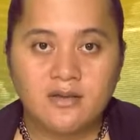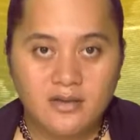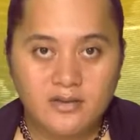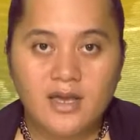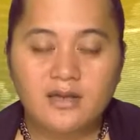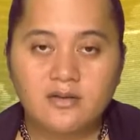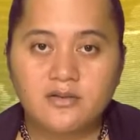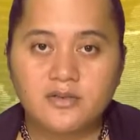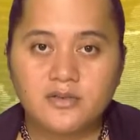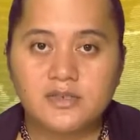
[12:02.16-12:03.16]
And that
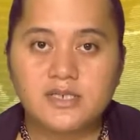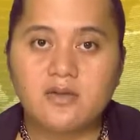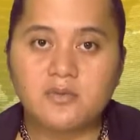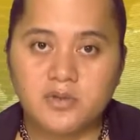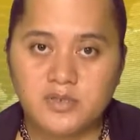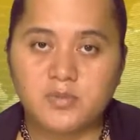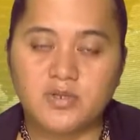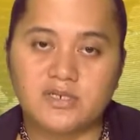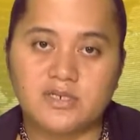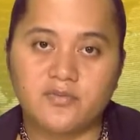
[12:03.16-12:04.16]
concludes our news
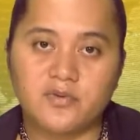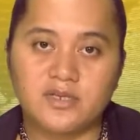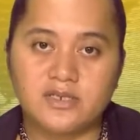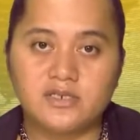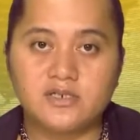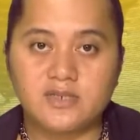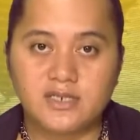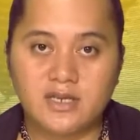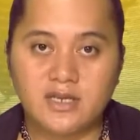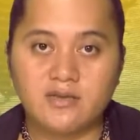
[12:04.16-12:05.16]
bulletin for this
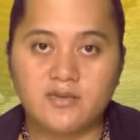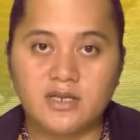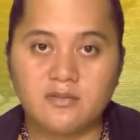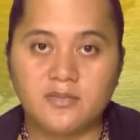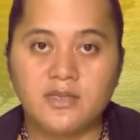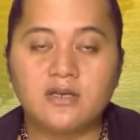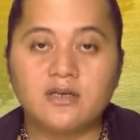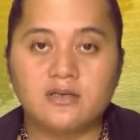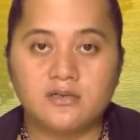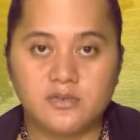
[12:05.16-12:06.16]
Tuesday evening.
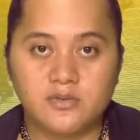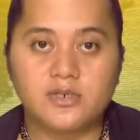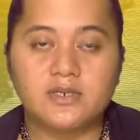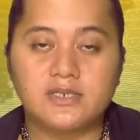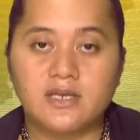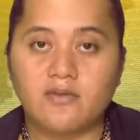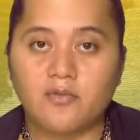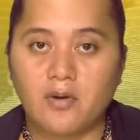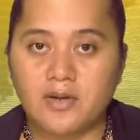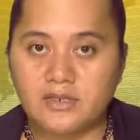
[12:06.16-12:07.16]
Do join us again
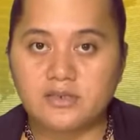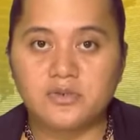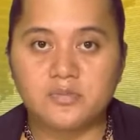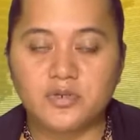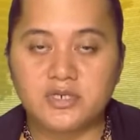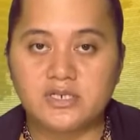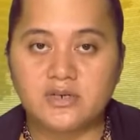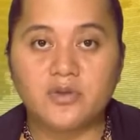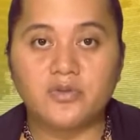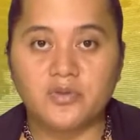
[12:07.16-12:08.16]
for our next news bulletin on